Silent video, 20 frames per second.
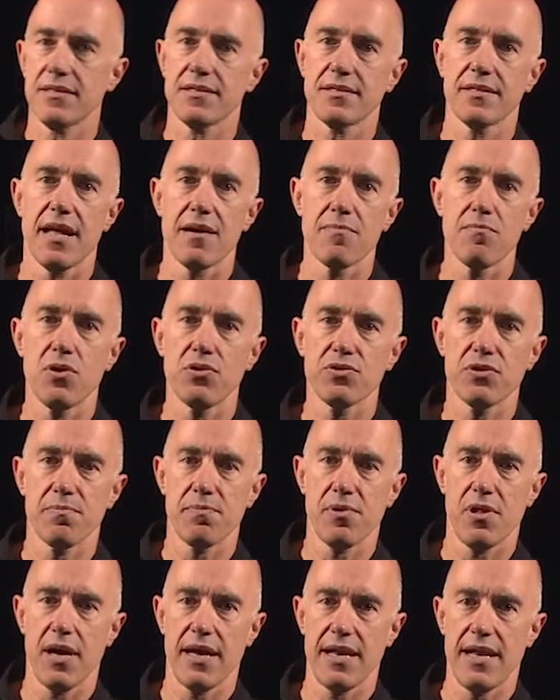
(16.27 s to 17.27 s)
It's not
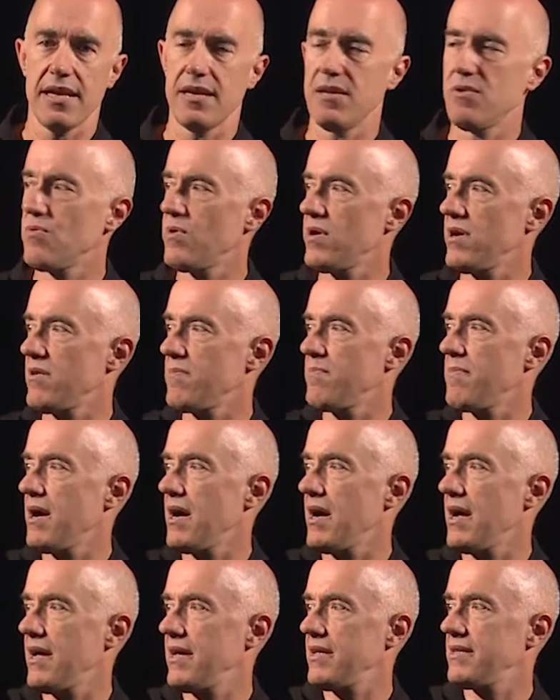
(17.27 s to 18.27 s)
multiplied anywhere
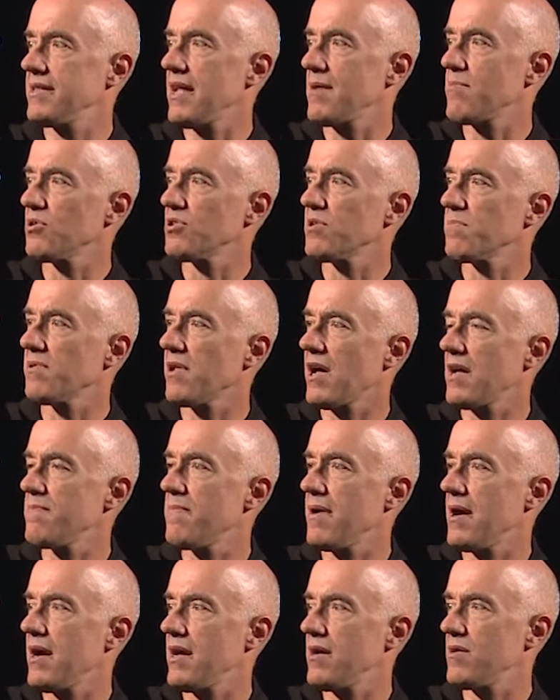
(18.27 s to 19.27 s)
by, it's not multiplied
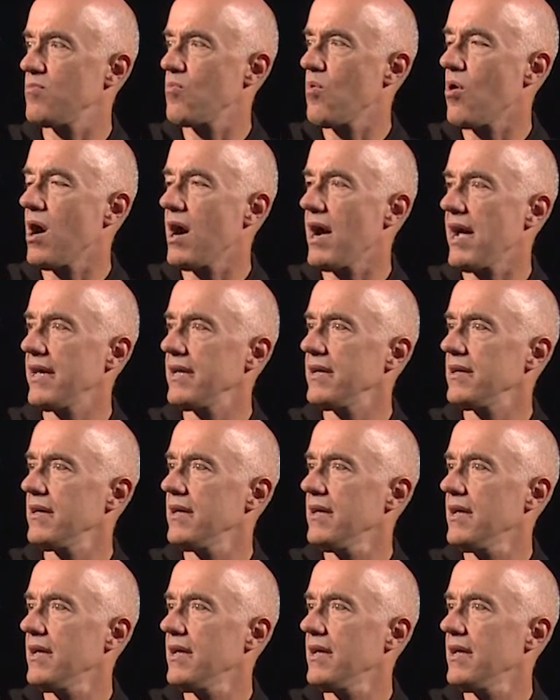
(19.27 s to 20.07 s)
by y.